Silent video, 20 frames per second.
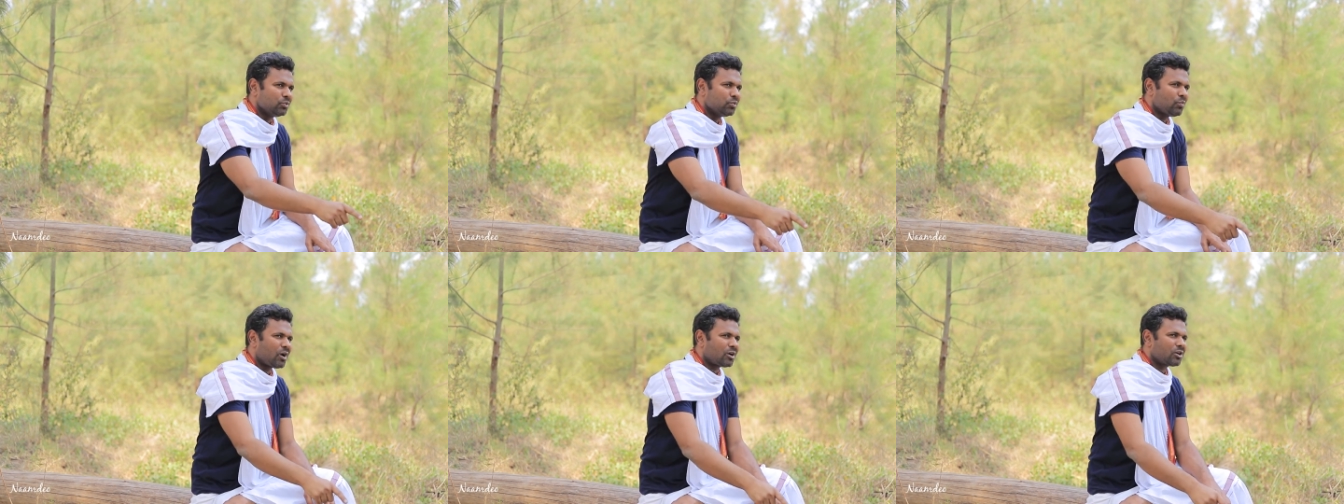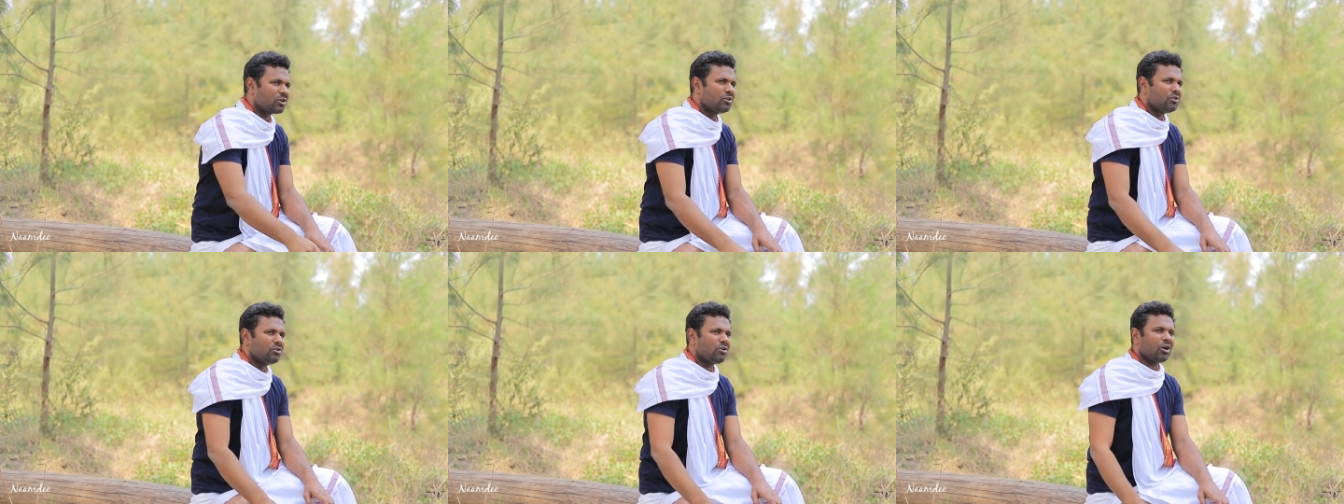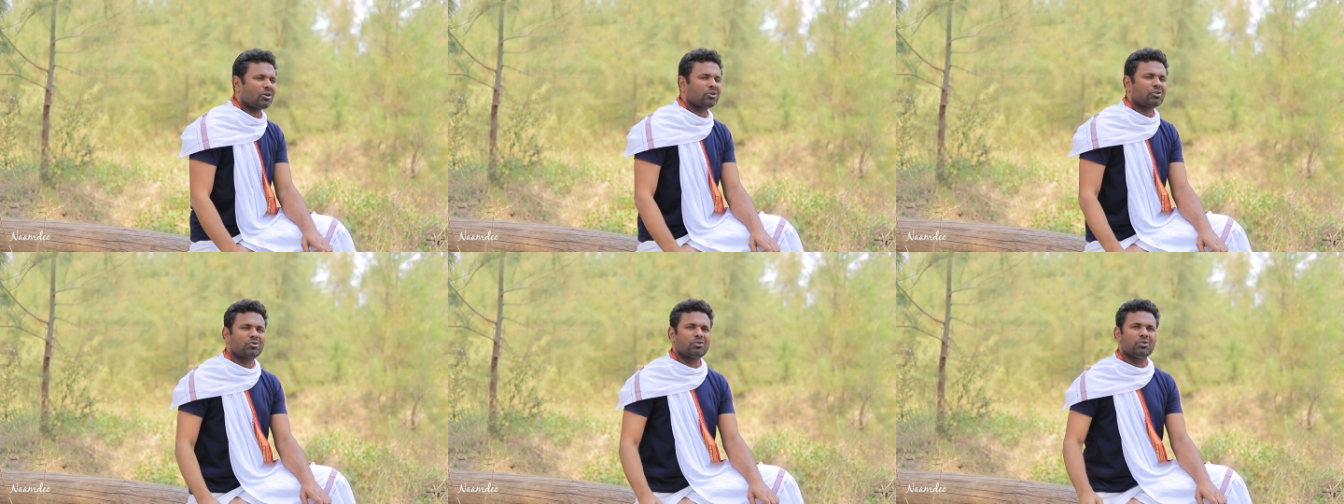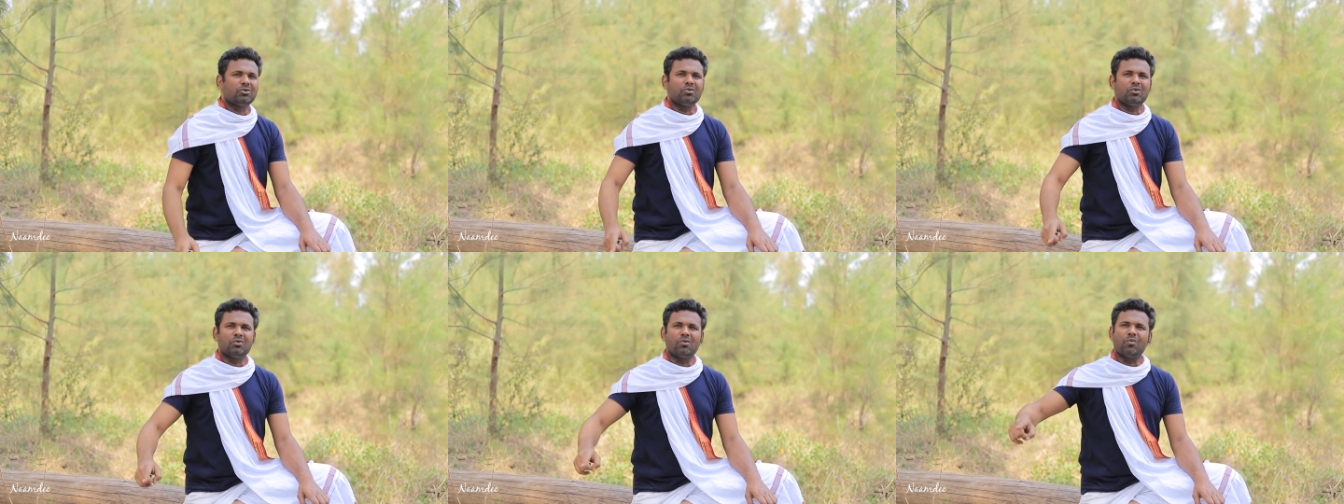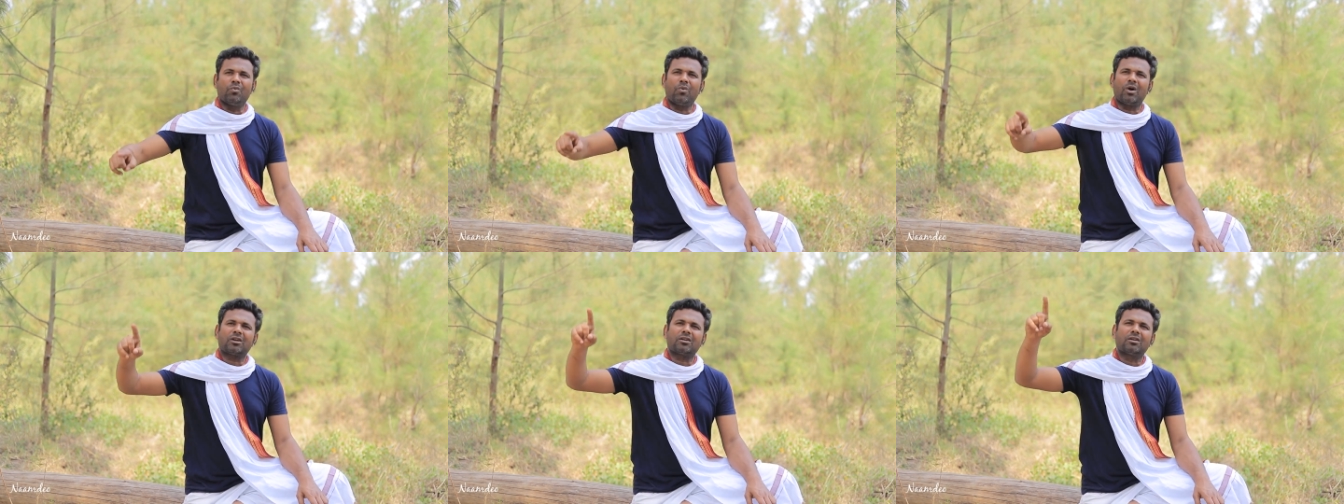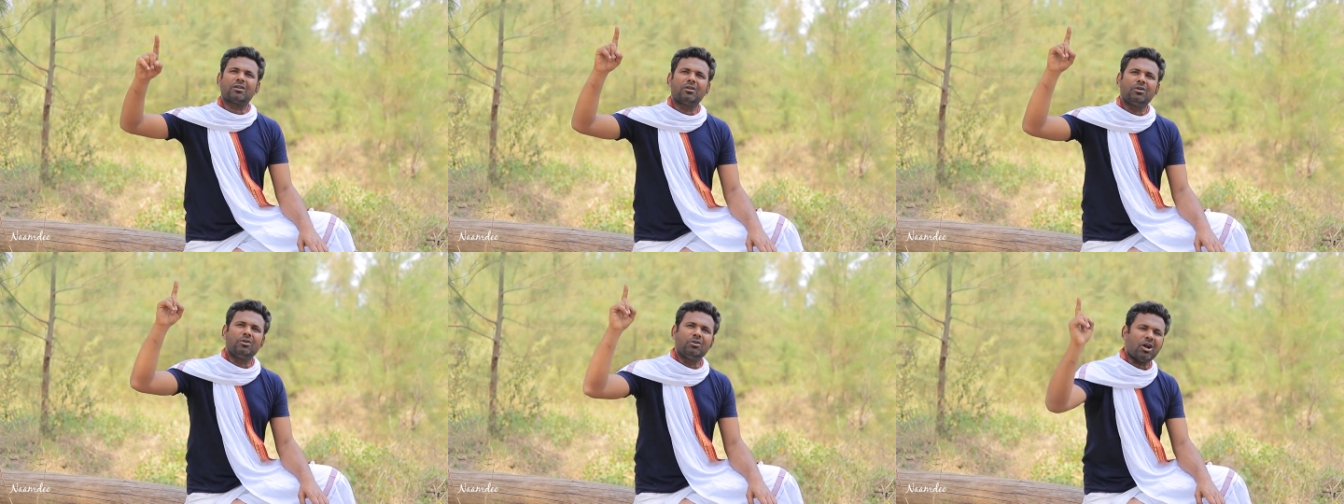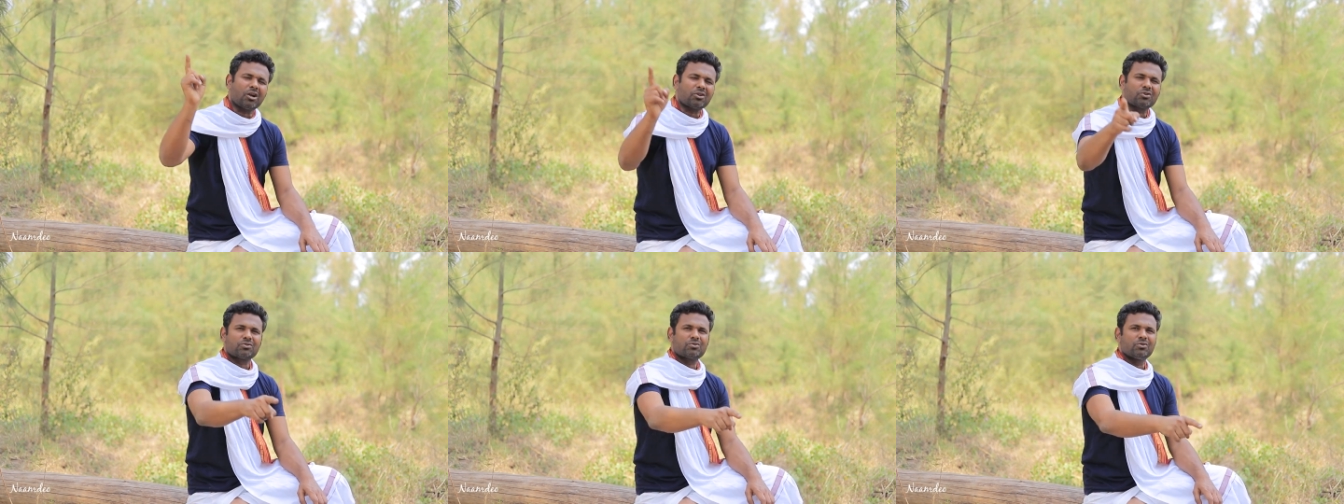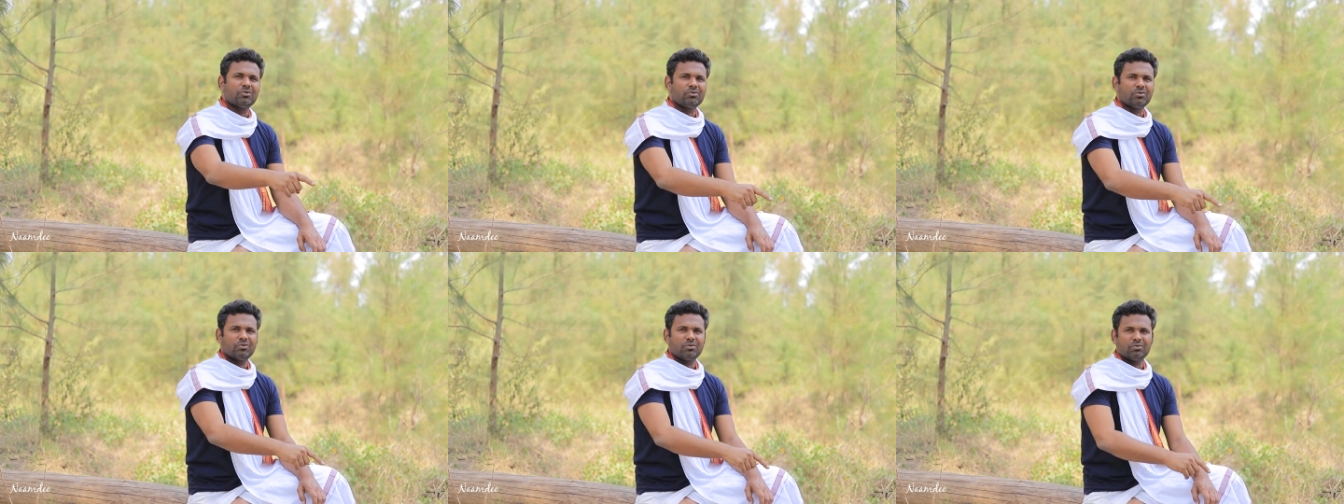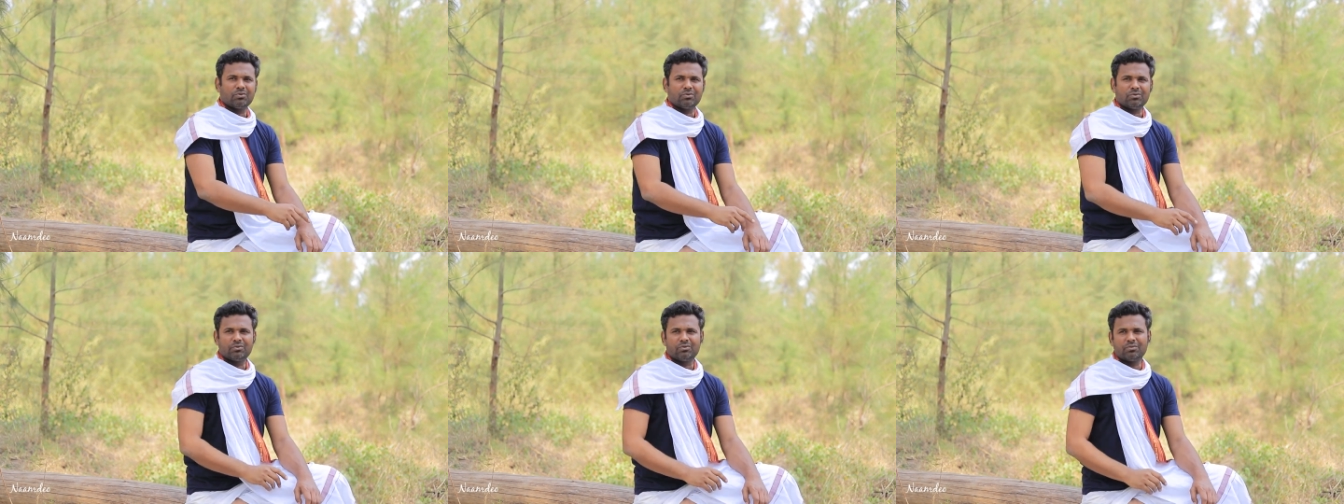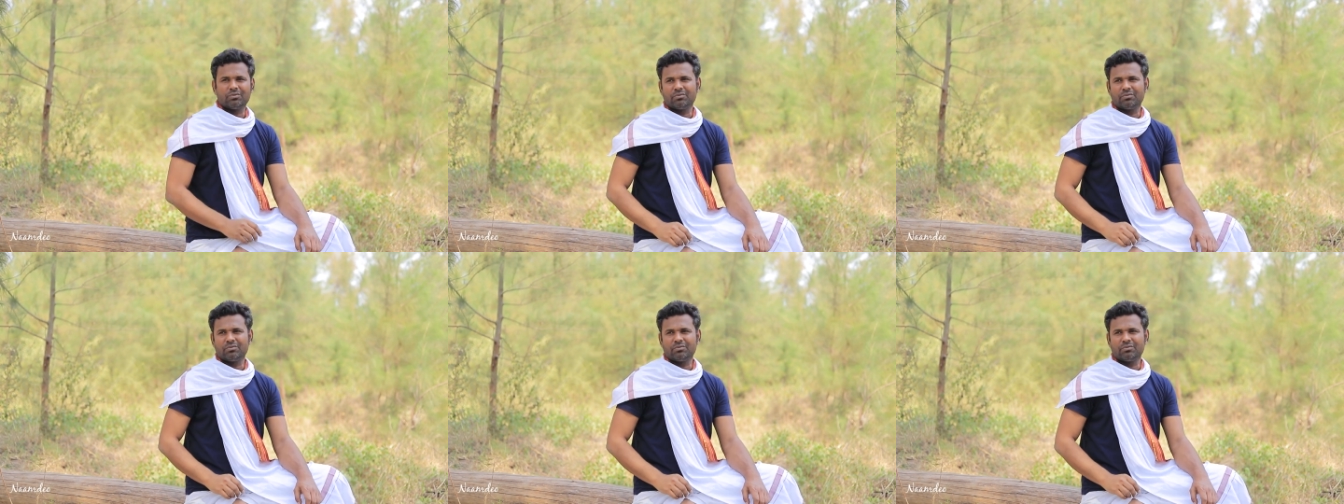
what not to do, what not to do.